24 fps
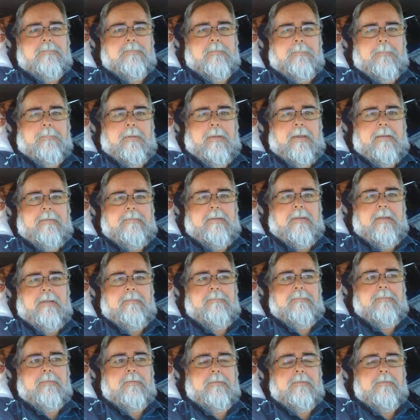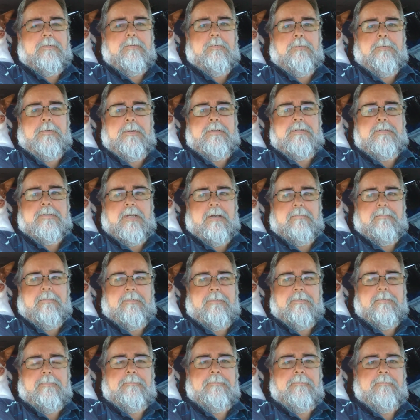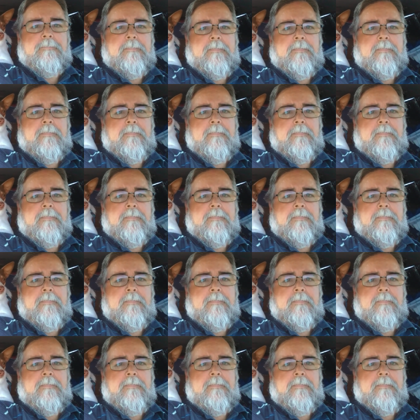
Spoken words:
from the 18th to the 27th.